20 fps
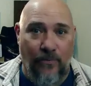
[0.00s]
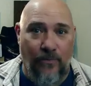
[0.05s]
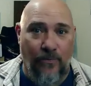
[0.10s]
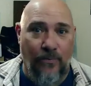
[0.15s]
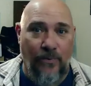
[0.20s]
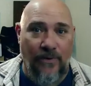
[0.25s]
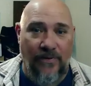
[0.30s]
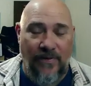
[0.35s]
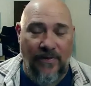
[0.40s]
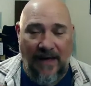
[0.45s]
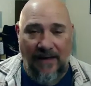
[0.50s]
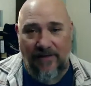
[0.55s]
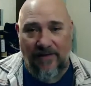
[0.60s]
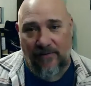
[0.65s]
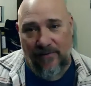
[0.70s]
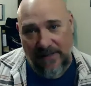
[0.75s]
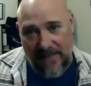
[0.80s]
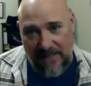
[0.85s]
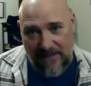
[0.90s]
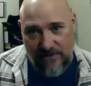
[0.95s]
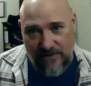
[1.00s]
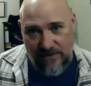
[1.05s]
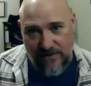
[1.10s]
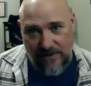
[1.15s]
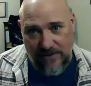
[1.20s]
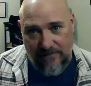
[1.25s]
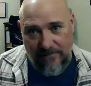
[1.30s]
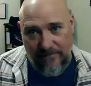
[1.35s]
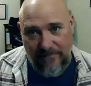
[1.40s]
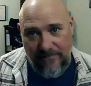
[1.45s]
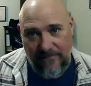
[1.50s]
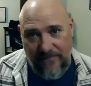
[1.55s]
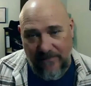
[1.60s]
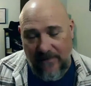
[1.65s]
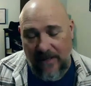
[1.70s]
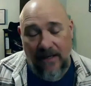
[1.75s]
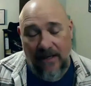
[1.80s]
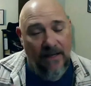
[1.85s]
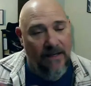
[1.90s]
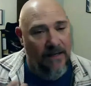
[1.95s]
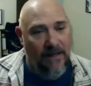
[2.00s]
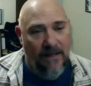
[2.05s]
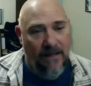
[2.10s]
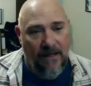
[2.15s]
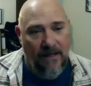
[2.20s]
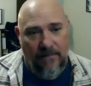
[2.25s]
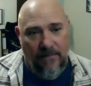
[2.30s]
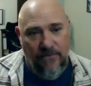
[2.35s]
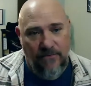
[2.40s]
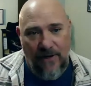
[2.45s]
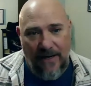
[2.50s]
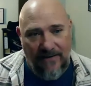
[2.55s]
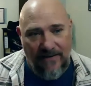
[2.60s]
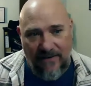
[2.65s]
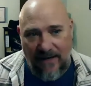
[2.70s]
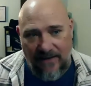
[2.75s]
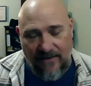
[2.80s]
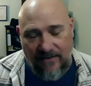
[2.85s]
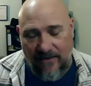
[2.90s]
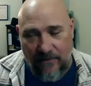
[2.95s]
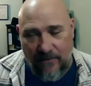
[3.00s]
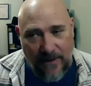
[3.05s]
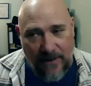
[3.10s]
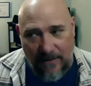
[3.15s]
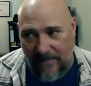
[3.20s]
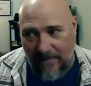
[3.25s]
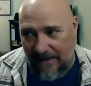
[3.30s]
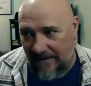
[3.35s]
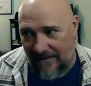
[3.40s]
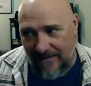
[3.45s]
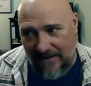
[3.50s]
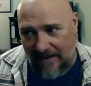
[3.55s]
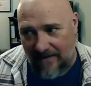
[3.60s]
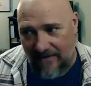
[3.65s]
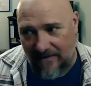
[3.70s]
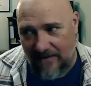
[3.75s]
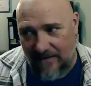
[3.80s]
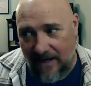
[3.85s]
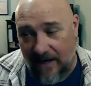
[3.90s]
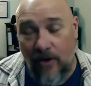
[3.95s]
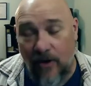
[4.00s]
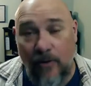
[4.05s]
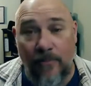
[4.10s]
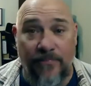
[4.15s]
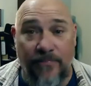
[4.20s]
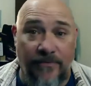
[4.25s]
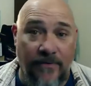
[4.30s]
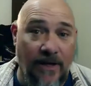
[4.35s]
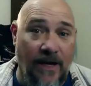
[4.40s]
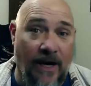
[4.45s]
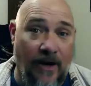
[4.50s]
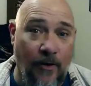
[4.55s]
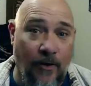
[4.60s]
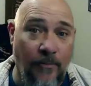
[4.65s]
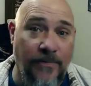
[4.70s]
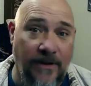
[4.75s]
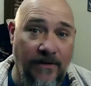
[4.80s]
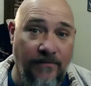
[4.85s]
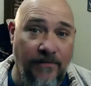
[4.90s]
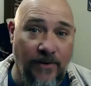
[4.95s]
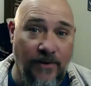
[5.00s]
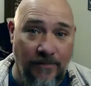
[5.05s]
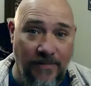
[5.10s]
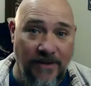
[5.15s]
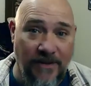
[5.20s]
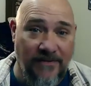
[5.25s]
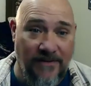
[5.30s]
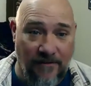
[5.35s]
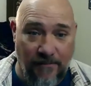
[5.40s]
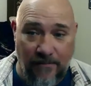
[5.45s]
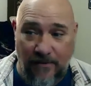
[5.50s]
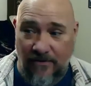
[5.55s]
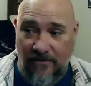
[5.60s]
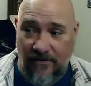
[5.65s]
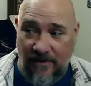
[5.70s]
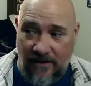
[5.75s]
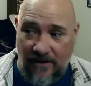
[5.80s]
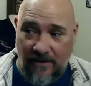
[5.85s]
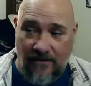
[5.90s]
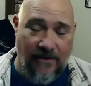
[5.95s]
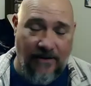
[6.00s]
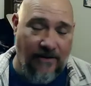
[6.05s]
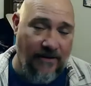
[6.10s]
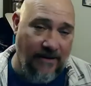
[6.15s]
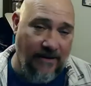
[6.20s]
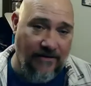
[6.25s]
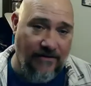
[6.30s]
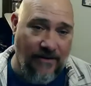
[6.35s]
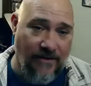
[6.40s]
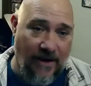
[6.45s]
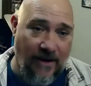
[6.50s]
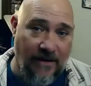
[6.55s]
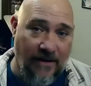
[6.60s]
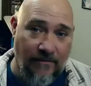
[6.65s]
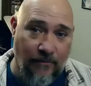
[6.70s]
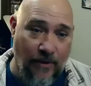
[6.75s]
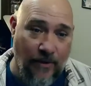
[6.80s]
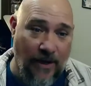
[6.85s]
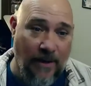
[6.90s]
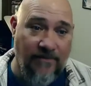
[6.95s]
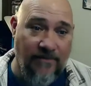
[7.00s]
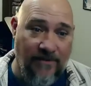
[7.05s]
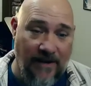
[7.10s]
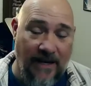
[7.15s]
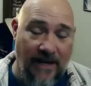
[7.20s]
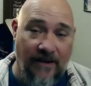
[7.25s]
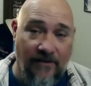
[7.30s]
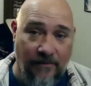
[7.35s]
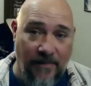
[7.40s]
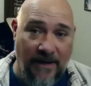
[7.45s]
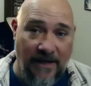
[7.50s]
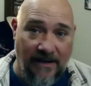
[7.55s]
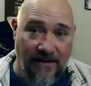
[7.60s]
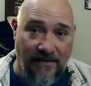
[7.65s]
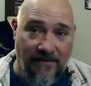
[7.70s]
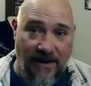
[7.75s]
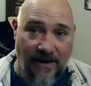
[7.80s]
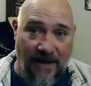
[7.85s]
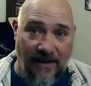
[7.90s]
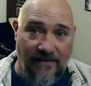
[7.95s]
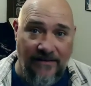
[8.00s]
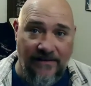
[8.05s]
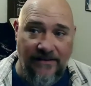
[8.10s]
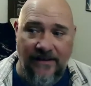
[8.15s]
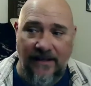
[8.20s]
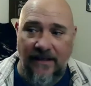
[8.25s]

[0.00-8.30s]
without the relationship. I'm trying to say this in a way that makes sense. I hope that if you're a business person and you're hearing this talk, what I'm saying is making sense.